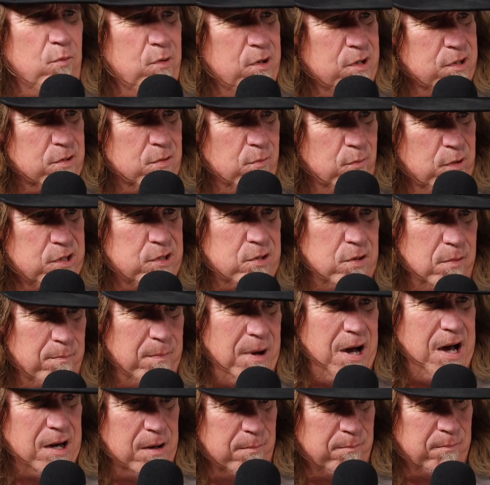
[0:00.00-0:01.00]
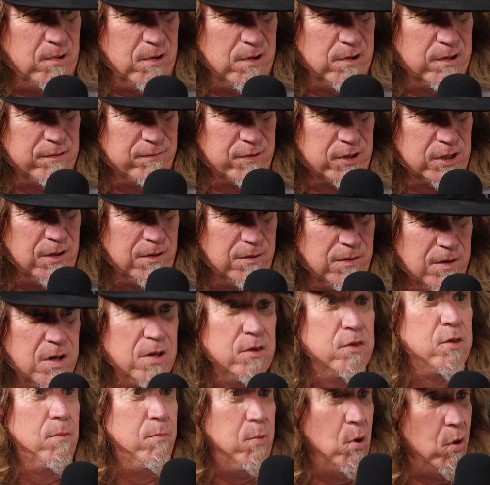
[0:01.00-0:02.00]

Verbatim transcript: What's what's the bottom part of it called? The, the